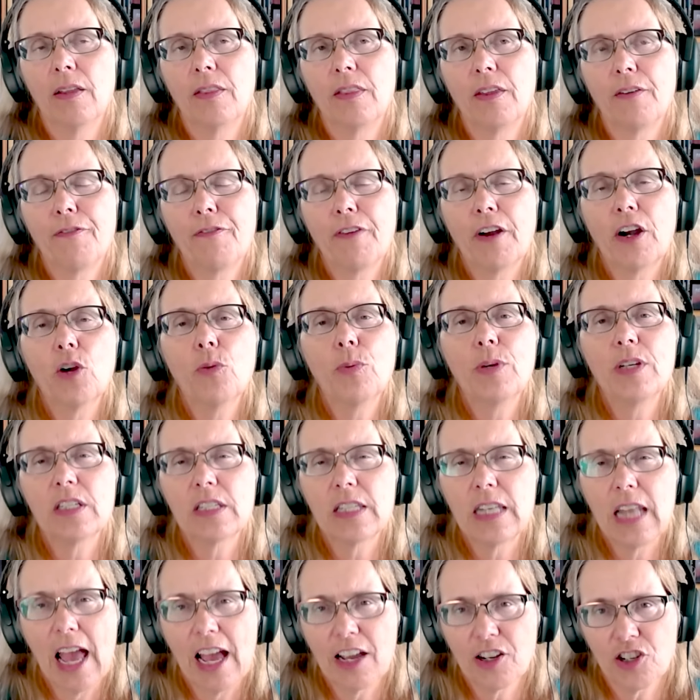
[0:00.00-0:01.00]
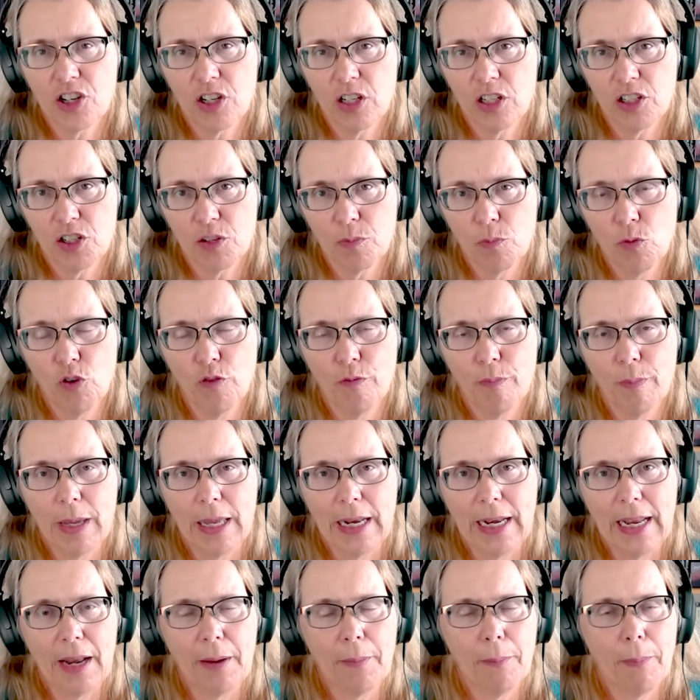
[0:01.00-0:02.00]
Faroese nationalist
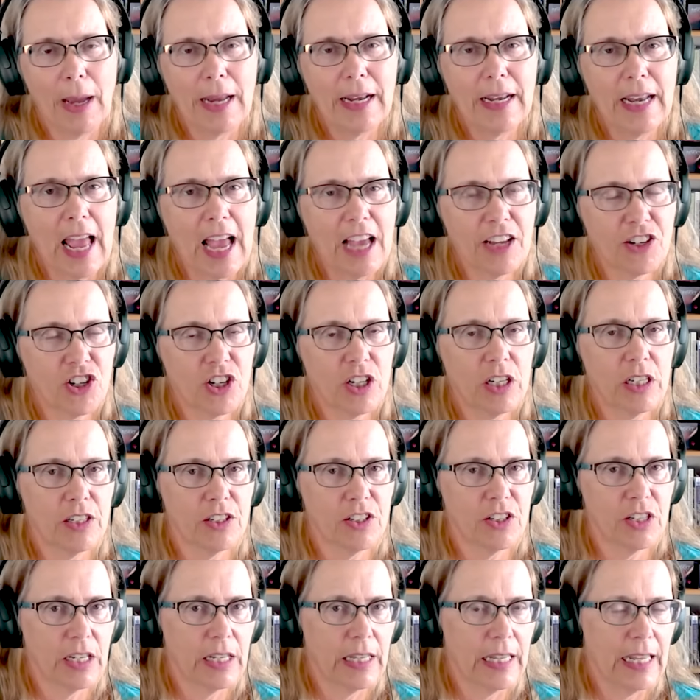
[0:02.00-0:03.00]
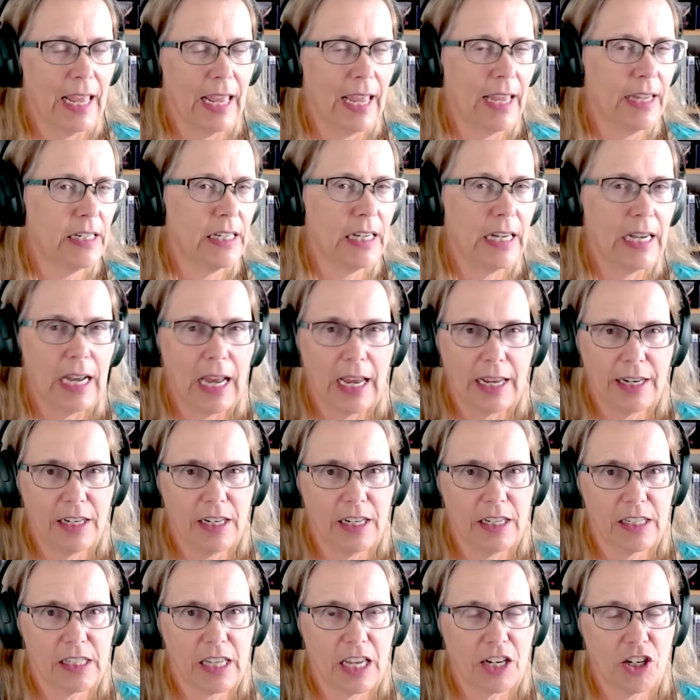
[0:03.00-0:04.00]
movement. And by nationalist in the
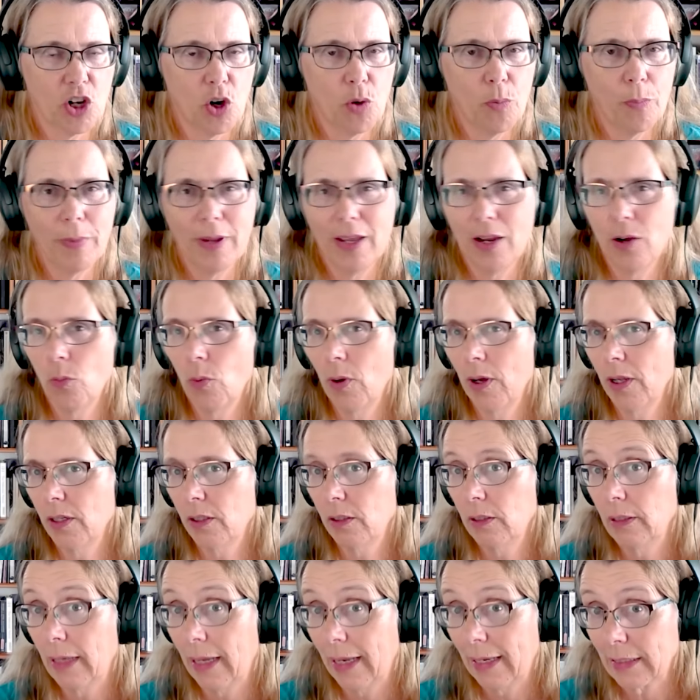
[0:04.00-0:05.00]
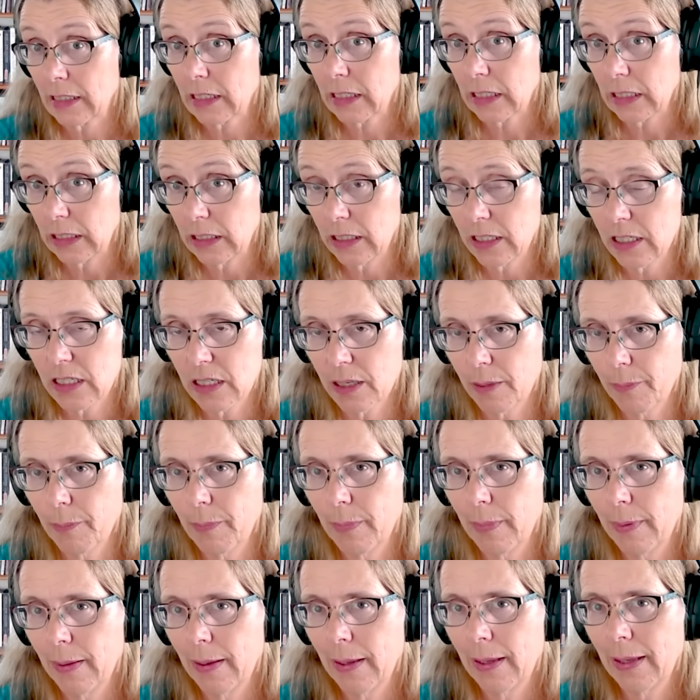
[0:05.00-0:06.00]
1890s, I don't mean what
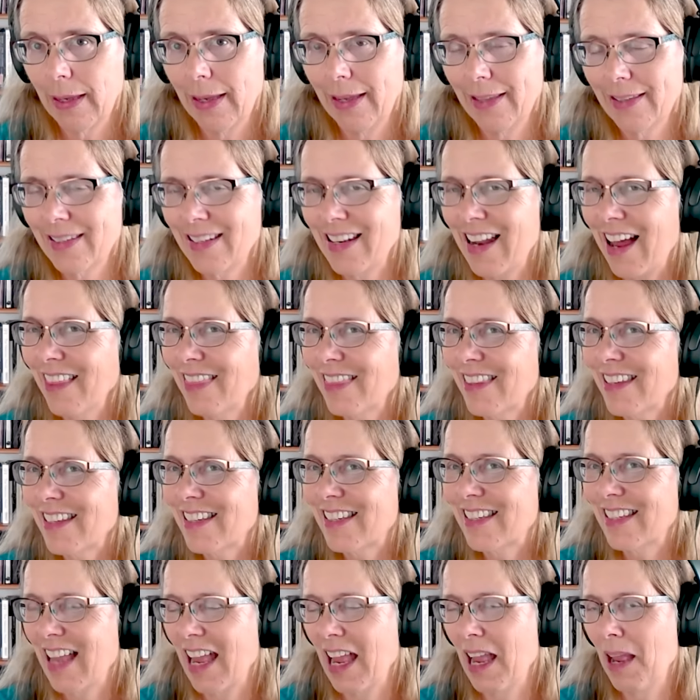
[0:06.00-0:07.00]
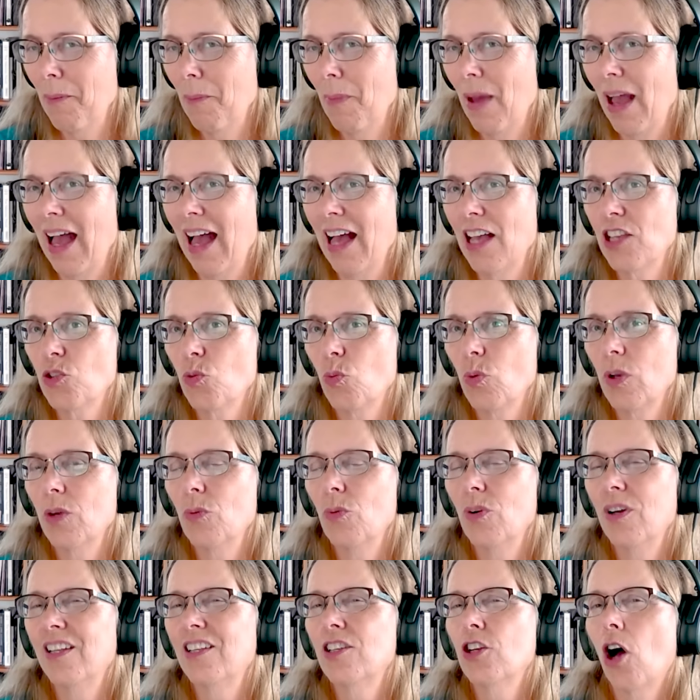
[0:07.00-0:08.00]
nationalism. It's not the same as we
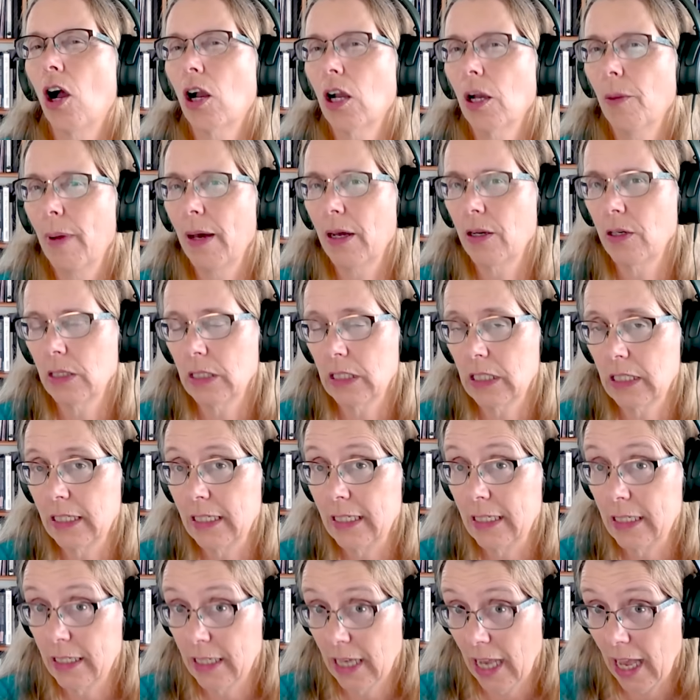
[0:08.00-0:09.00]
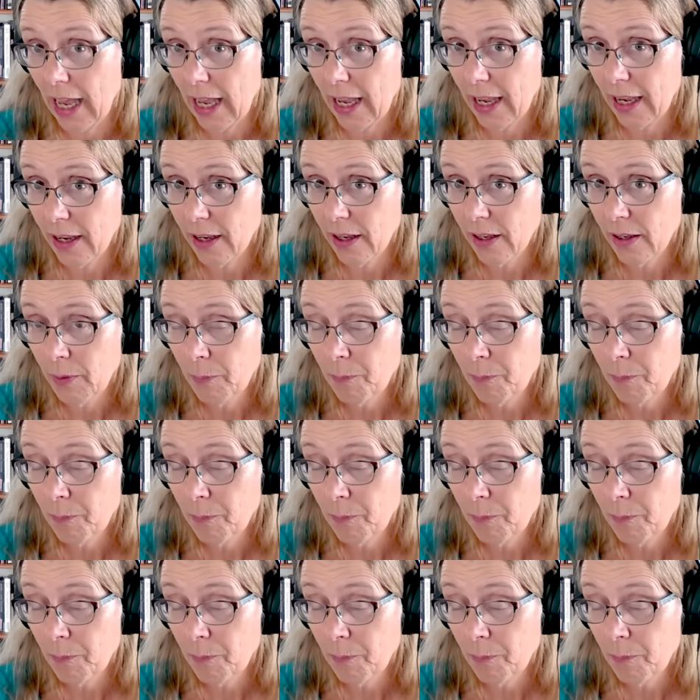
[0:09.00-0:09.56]
would talk about it today.